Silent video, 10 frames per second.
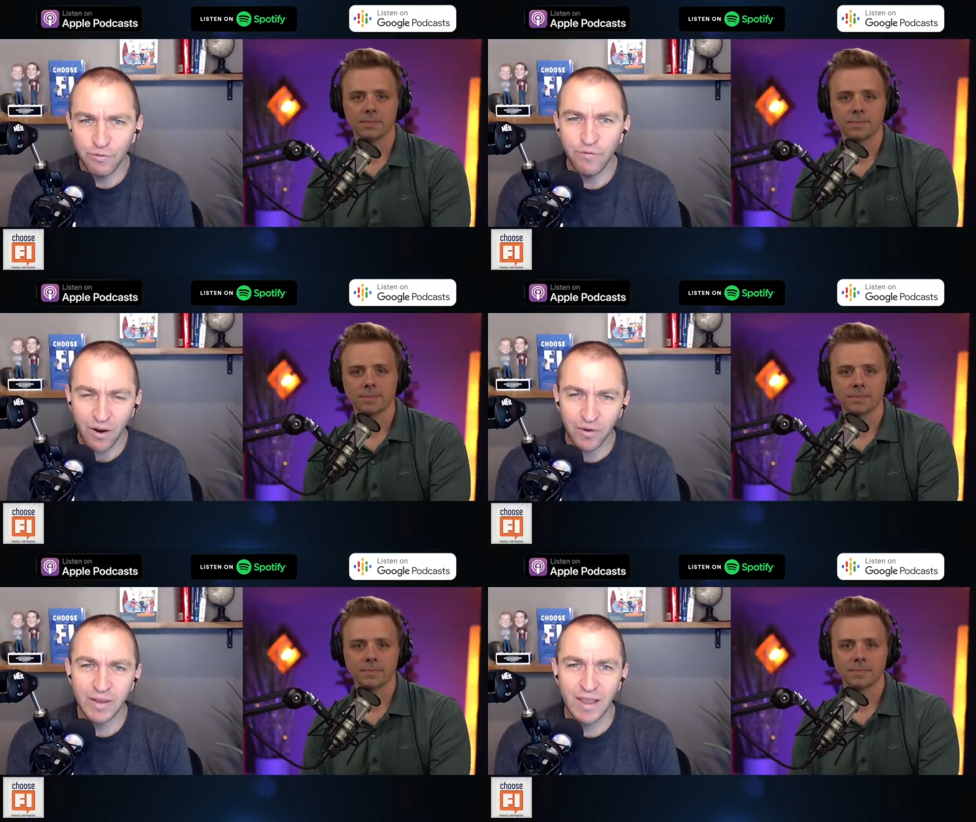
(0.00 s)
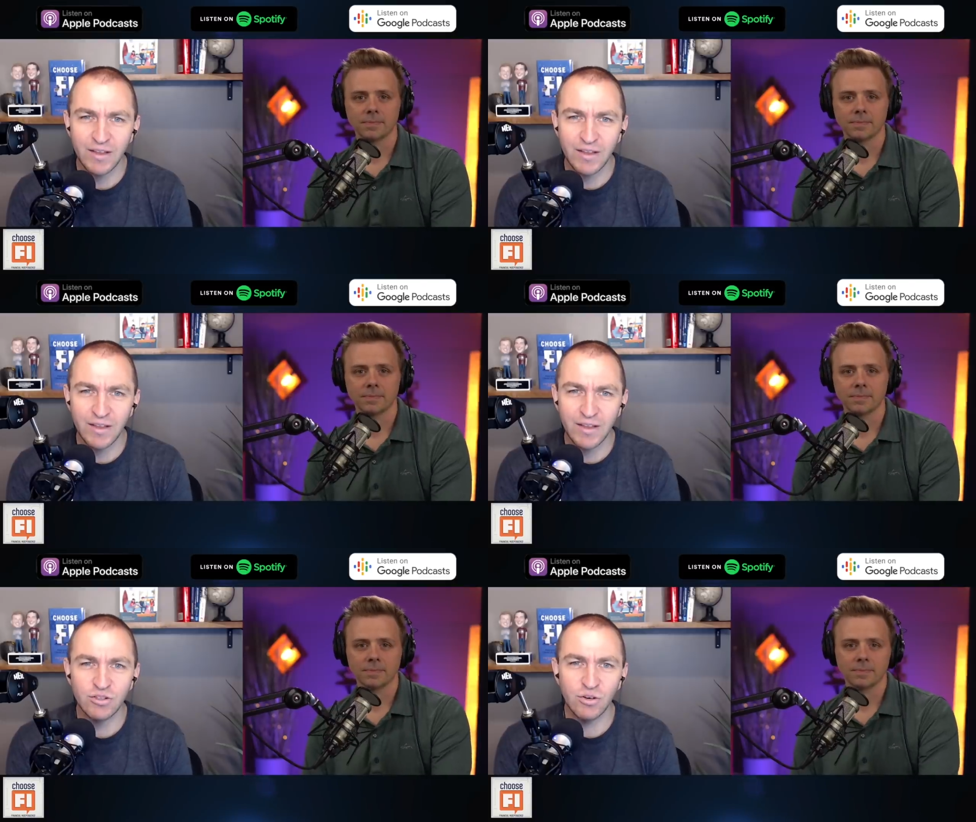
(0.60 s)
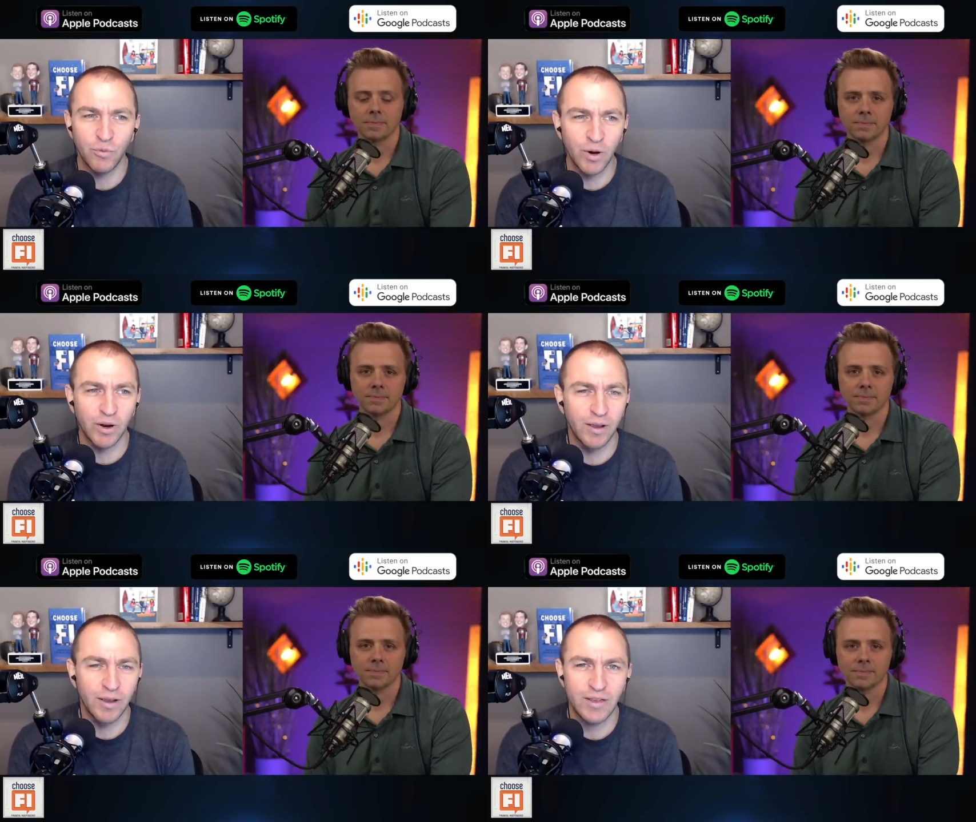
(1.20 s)
Speaker 1: the very nature of
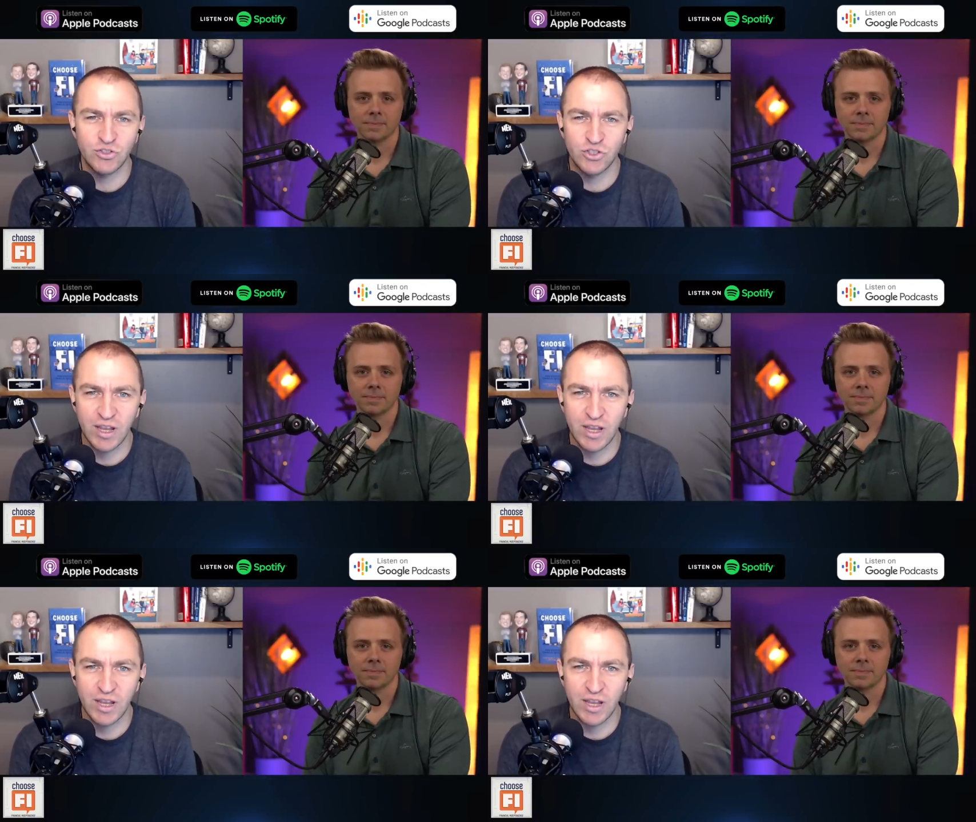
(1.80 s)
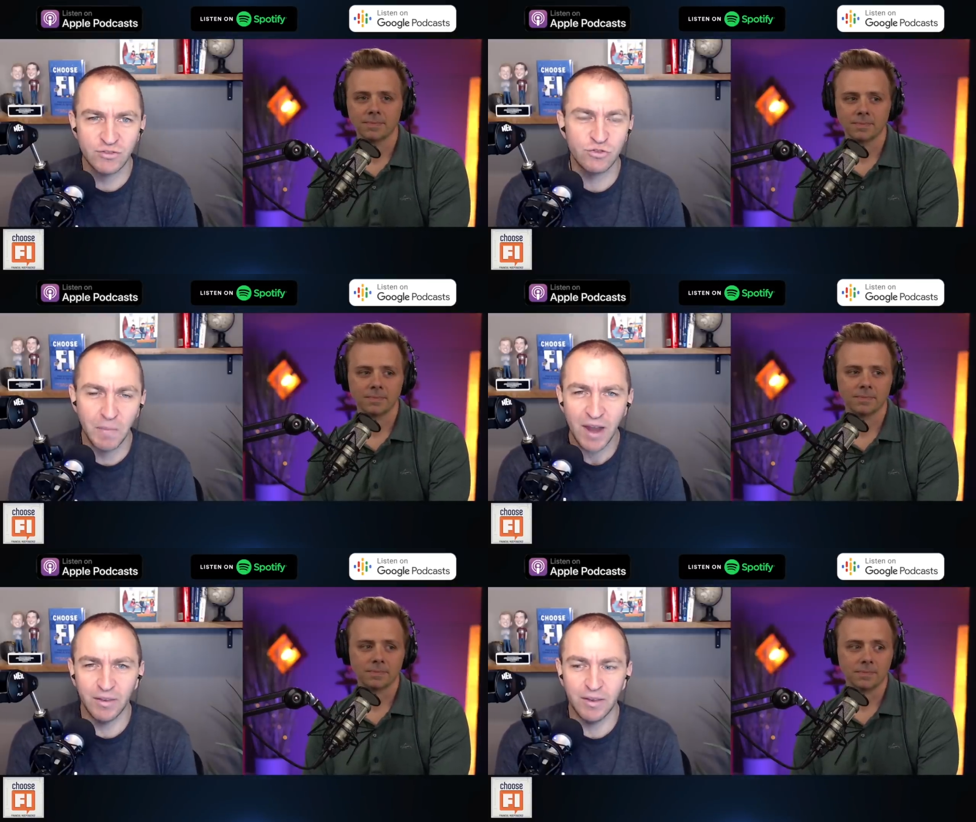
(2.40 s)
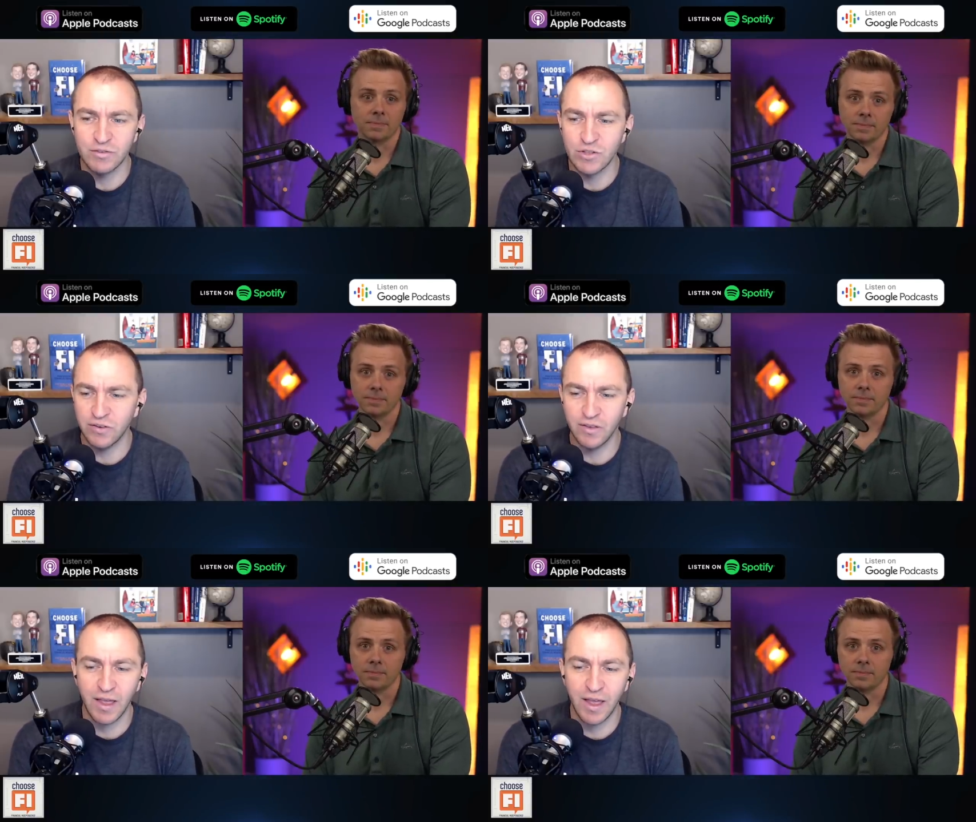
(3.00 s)
work has changed dramatically
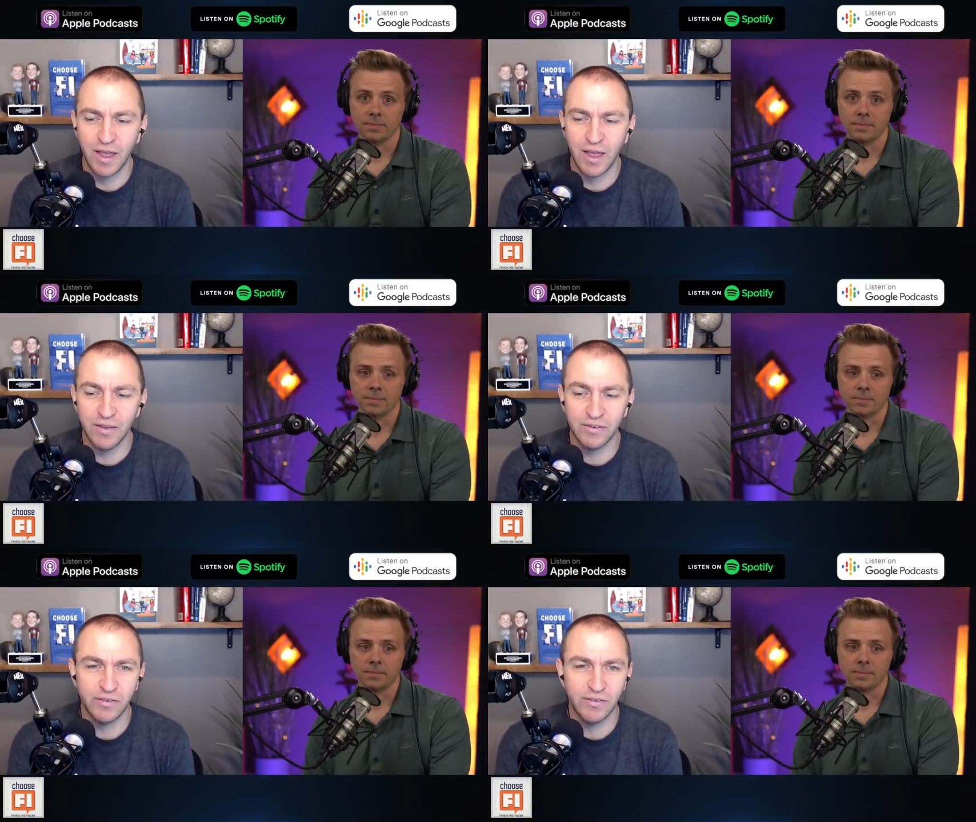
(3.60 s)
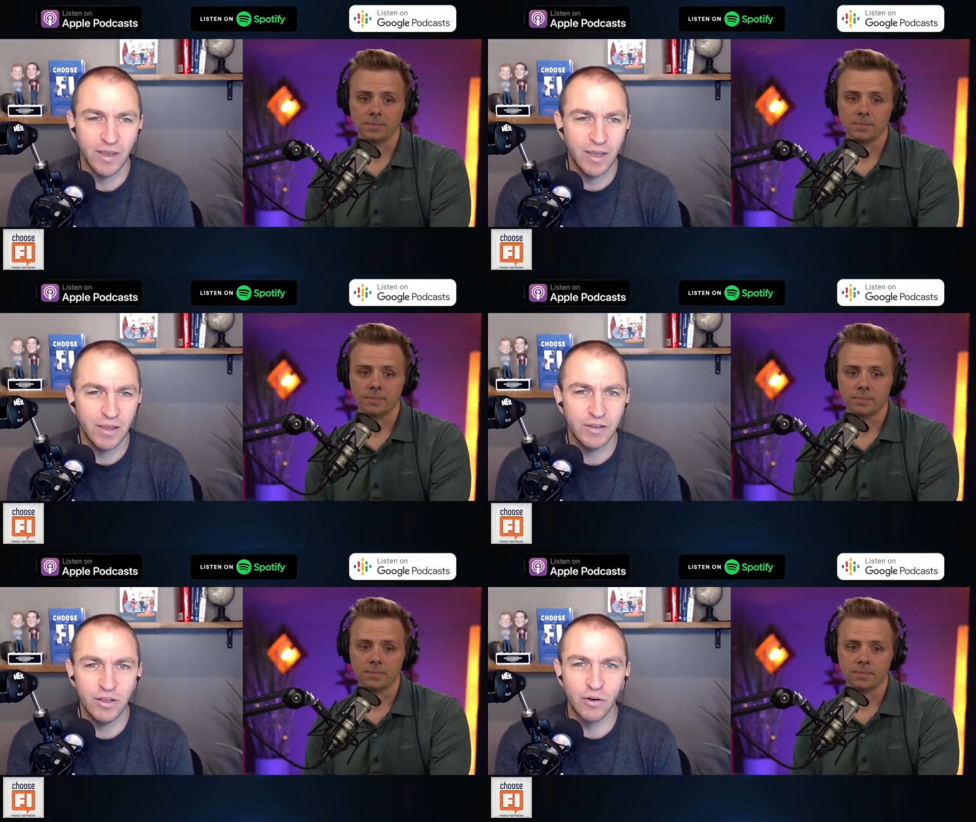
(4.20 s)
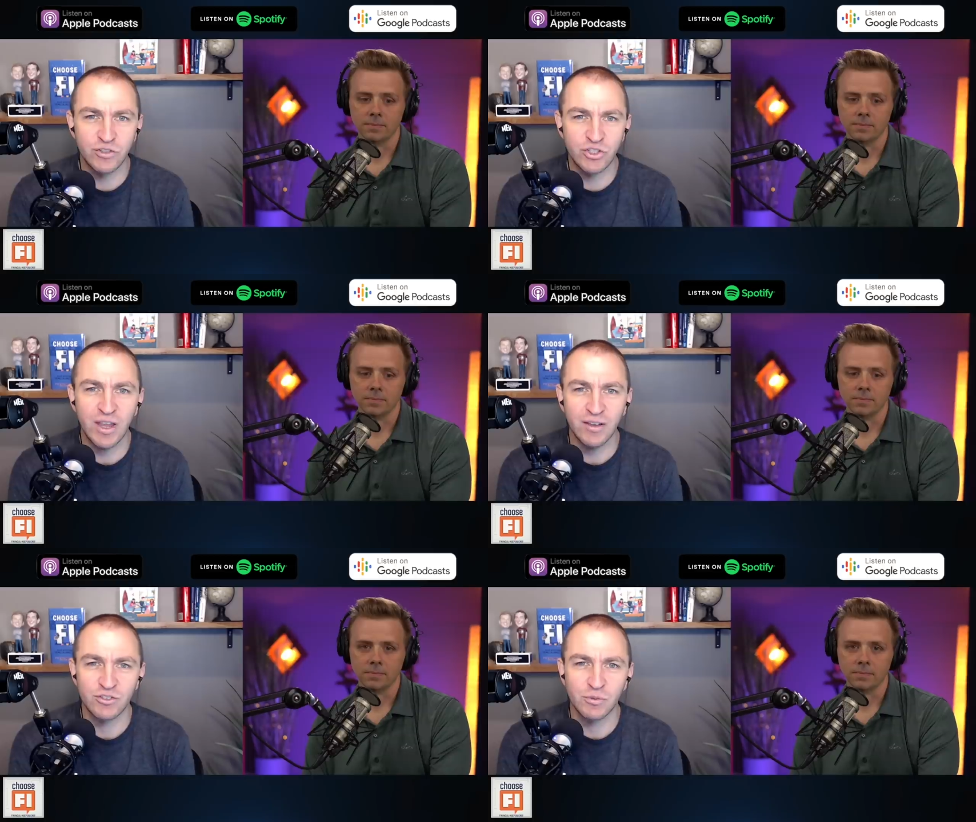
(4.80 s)
just in the last year and
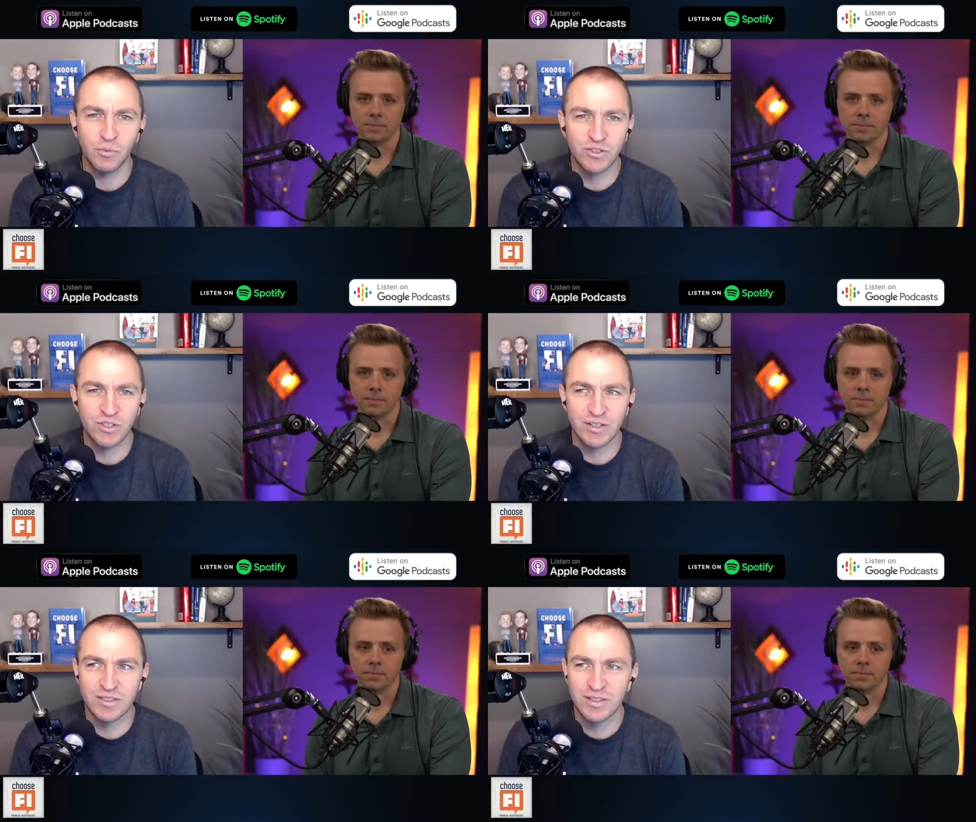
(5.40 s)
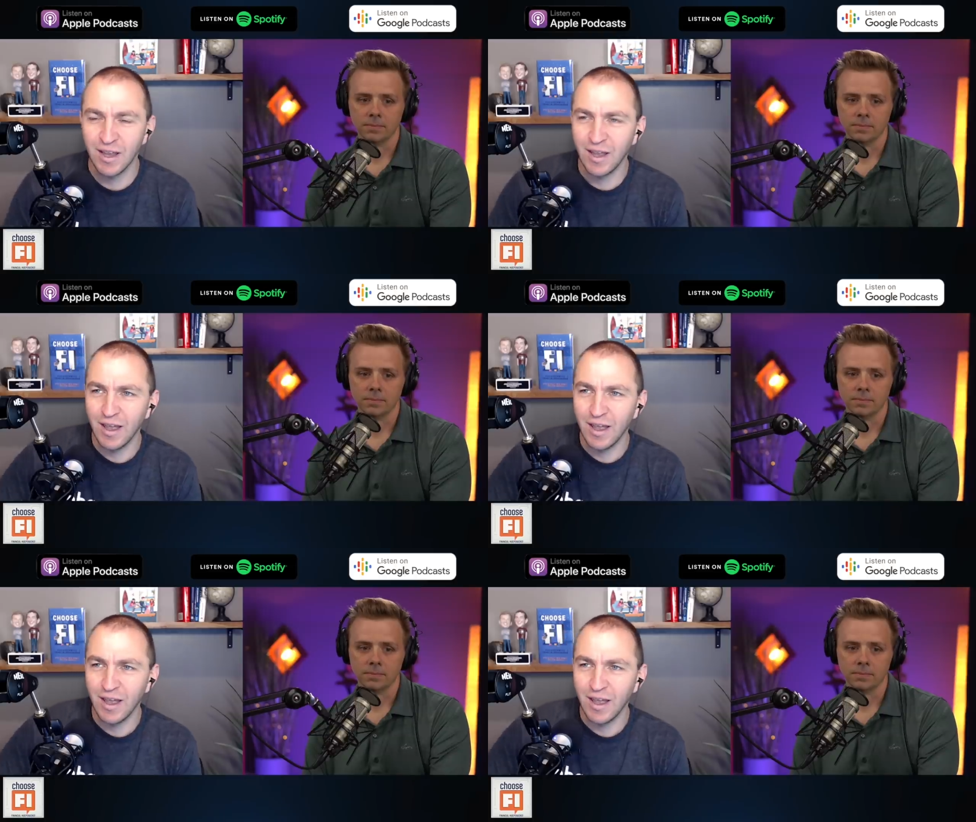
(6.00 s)
change, which is